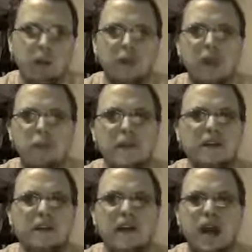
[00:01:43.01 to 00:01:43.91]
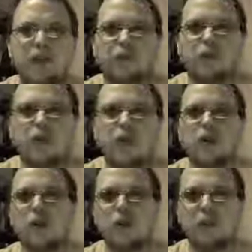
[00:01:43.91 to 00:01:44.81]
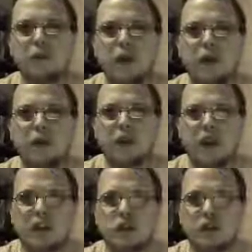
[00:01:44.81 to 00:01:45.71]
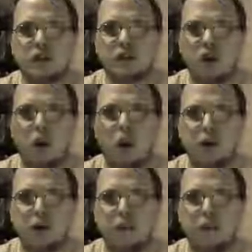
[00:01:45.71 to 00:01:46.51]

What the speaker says: But we'll miss that if we don't know something about the history of Corinth,